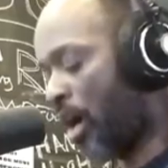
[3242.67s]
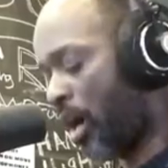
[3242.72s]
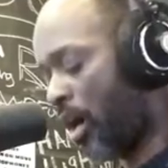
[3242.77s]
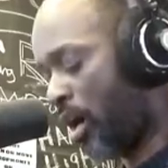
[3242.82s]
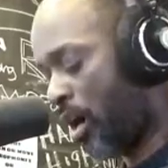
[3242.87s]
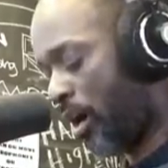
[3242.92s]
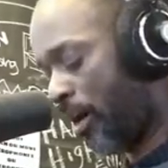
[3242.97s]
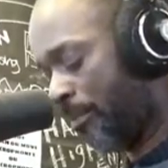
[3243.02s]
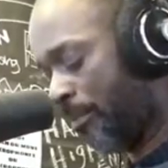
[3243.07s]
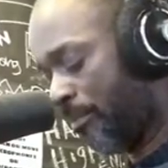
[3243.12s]

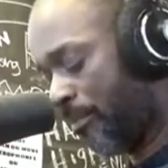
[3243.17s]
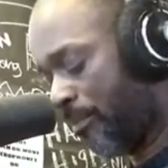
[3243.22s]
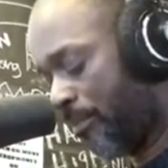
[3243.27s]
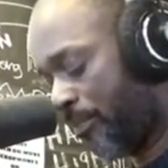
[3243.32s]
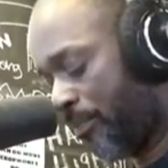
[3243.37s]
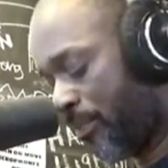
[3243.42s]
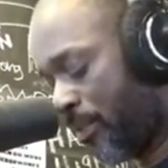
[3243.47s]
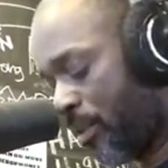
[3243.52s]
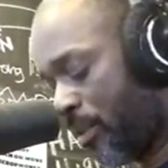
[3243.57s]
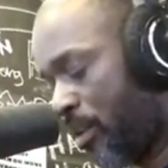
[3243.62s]
Um,
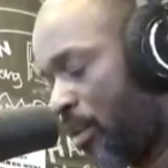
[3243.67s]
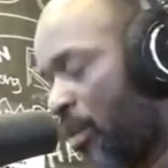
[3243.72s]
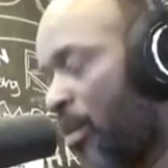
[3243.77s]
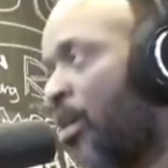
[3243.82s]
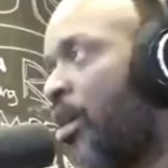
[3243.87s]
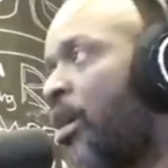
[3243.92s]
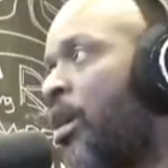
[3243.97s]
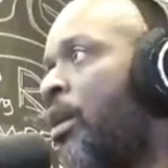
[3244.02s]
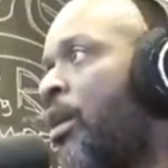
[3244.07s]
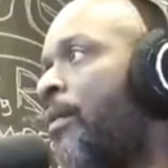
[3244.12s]

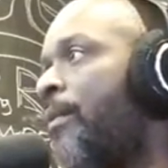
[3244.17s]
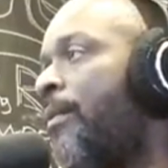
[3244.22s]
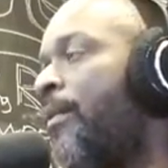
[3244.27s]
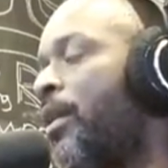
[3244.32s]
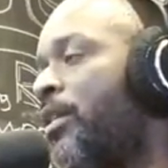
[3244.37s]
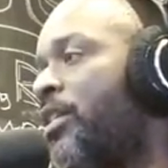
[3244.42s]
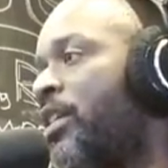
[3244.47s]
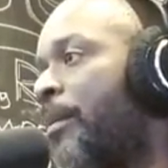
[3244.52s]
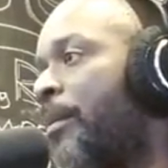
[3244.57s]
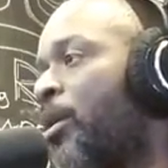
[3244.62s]
the
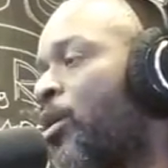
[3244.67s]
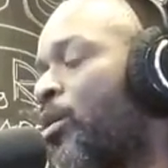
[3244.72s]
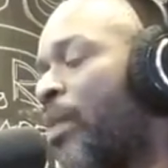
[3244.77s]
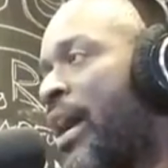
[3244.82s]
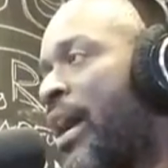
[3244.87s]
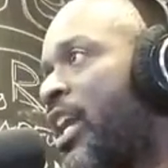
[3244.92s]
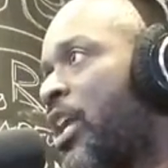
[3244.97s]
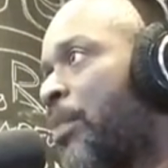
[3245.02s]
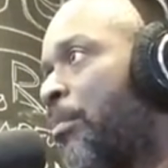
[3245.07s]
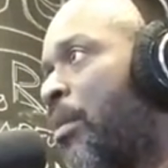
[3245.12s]

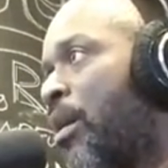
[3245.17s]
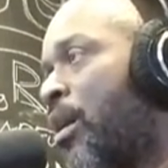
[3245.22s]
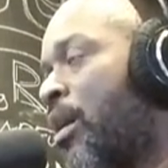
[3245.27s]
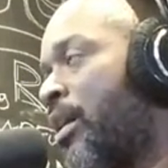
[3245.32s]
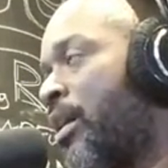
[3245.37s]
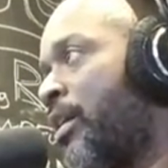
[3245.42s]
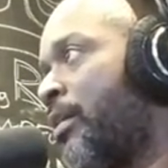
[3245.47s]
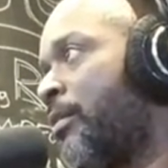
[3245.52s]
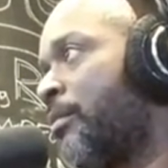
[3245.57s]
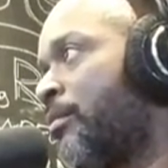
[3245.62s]
Democratic Party